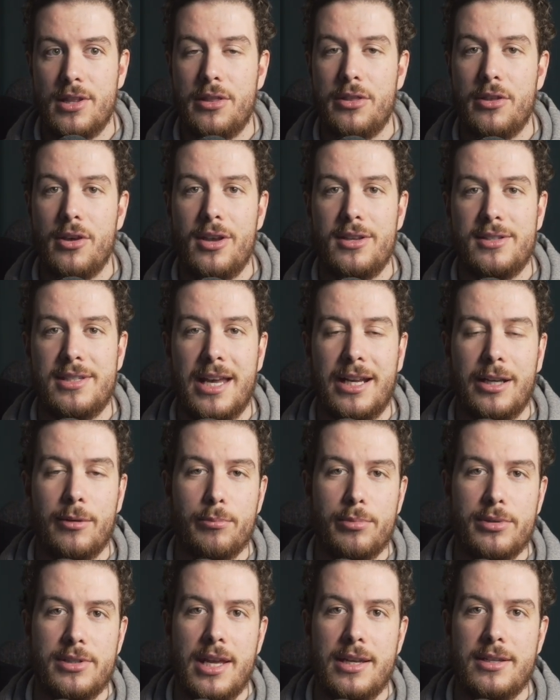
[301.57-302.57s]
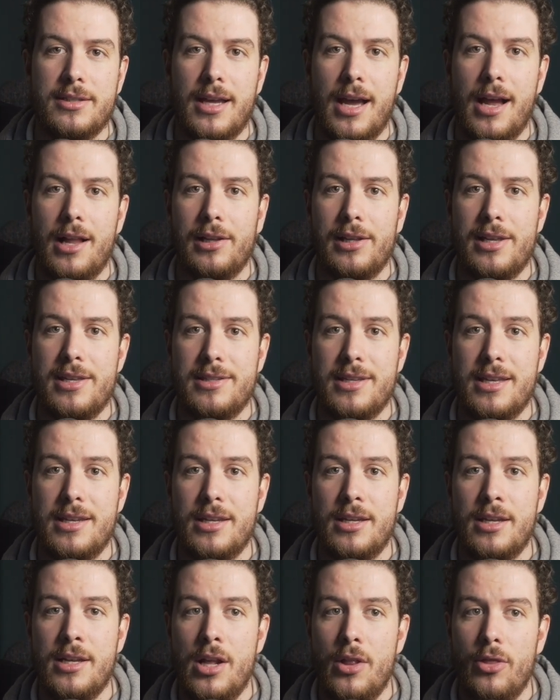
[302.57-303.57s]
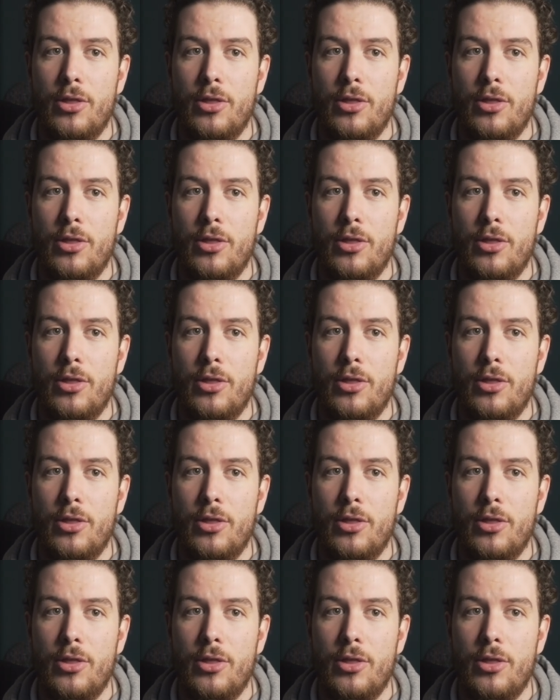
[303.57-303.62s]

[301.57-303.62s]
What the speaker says: 32nd percentile, he's in the